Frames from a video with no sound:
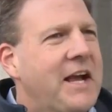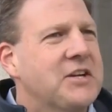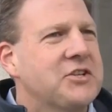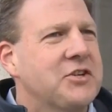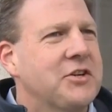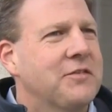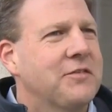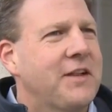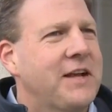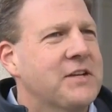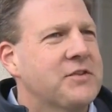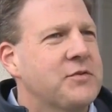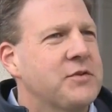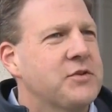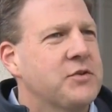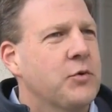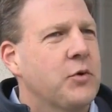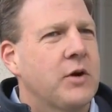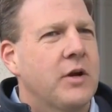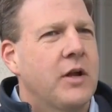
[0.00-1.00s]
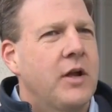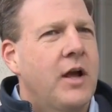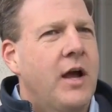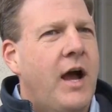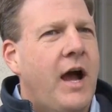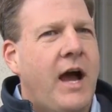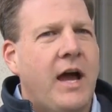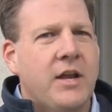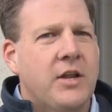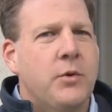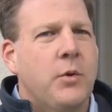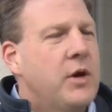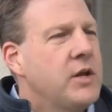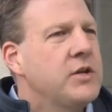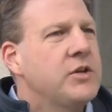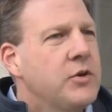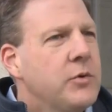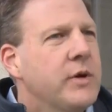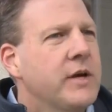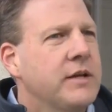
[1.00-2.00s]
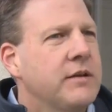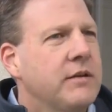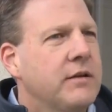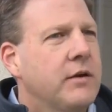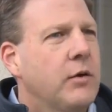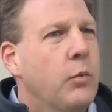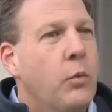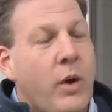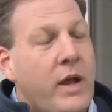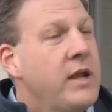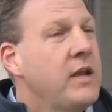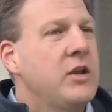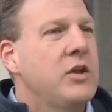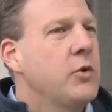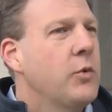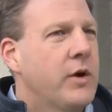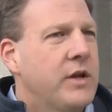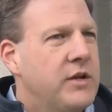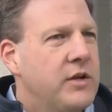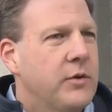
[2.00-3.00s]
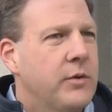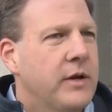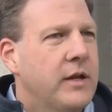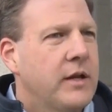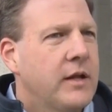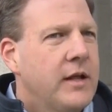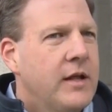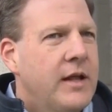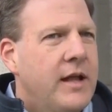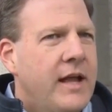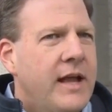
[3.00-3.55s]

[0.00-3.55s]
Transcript: an action of last resort, how do you undo it? When do you undo it?